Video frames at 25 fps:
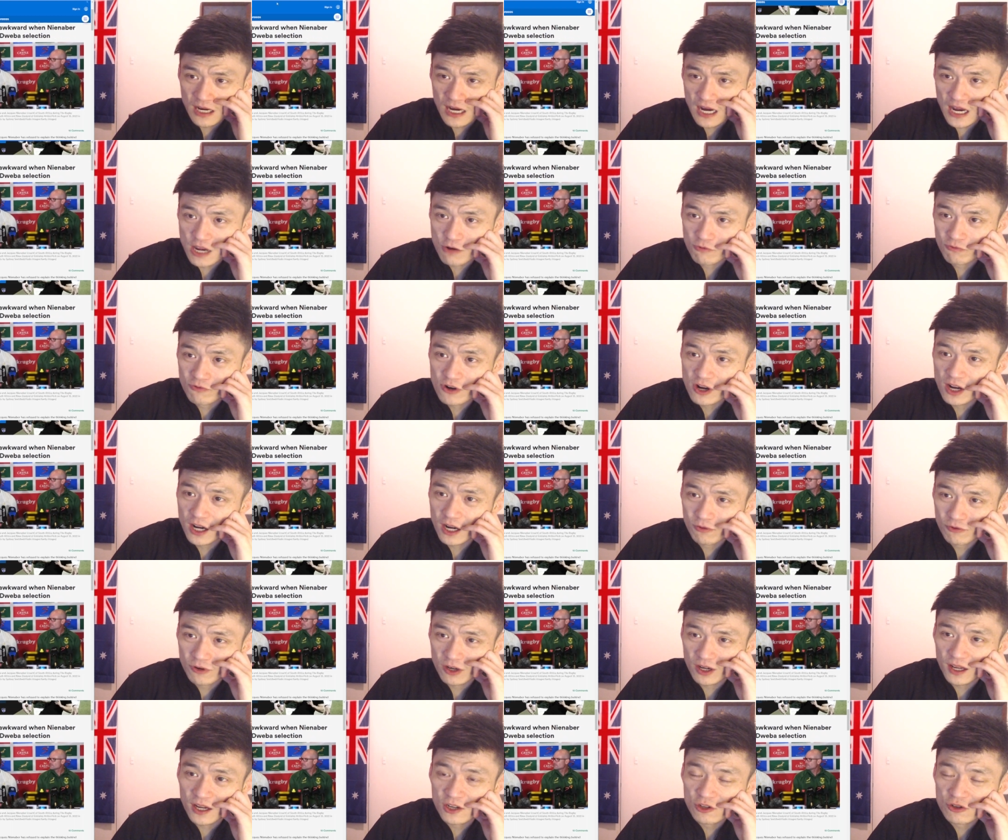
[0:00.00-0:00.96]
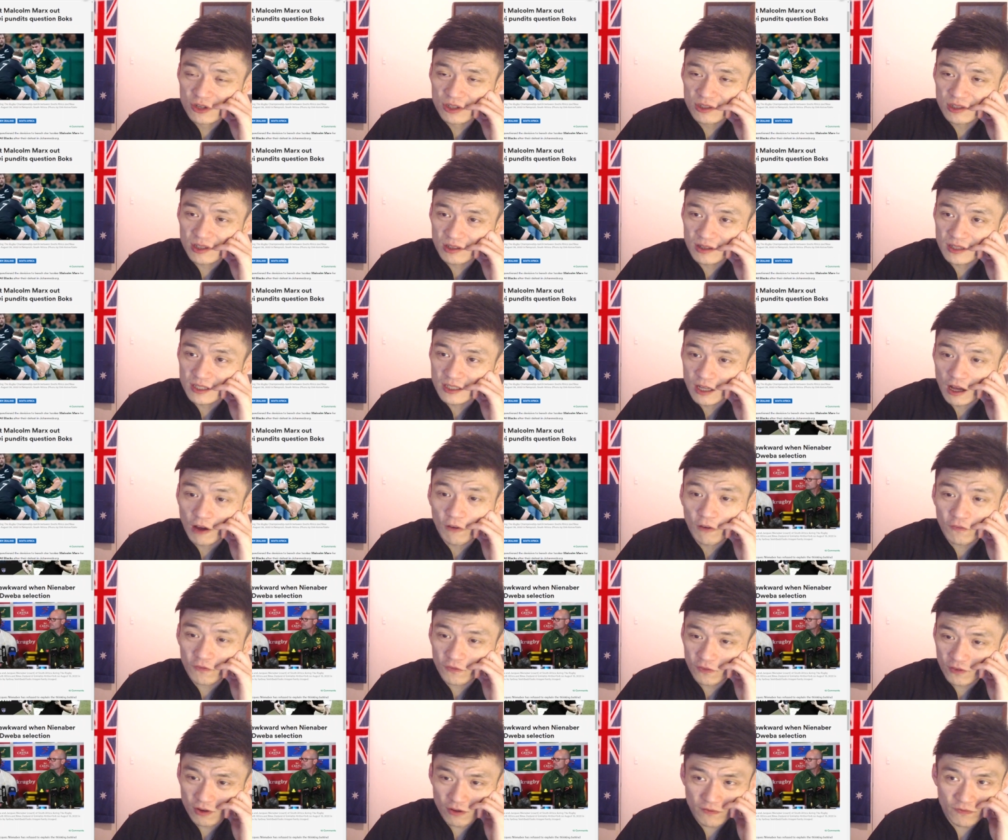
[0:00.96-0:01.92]
really interesting stuff
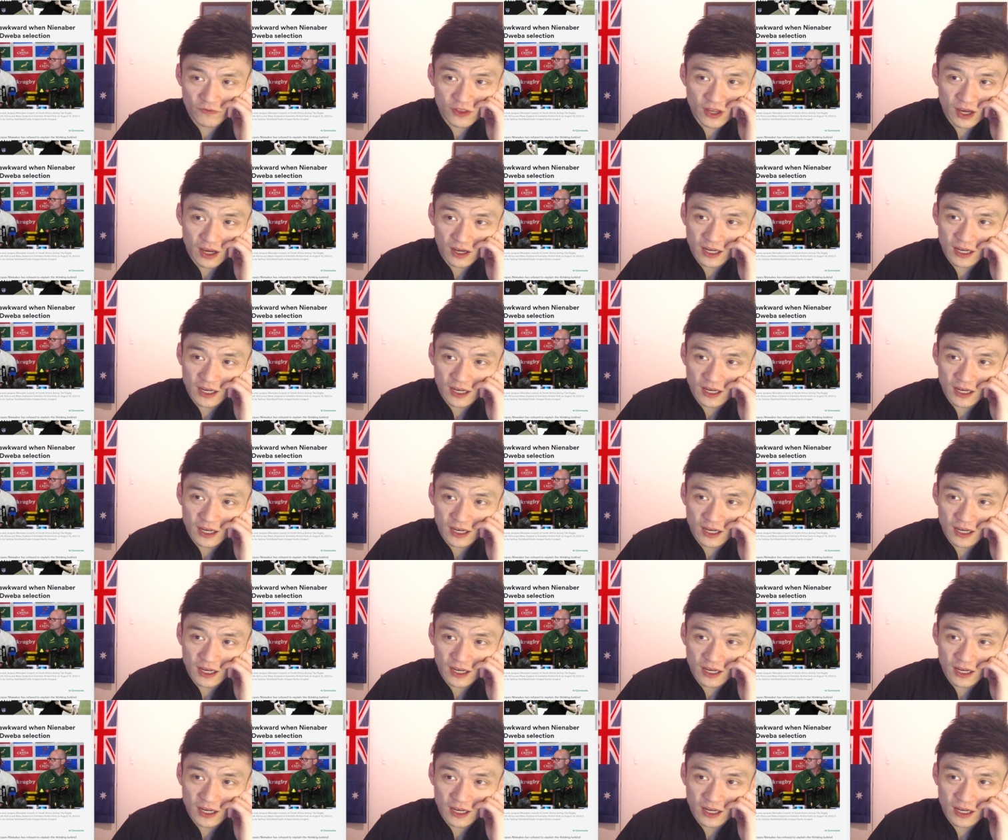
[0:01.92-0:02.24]
that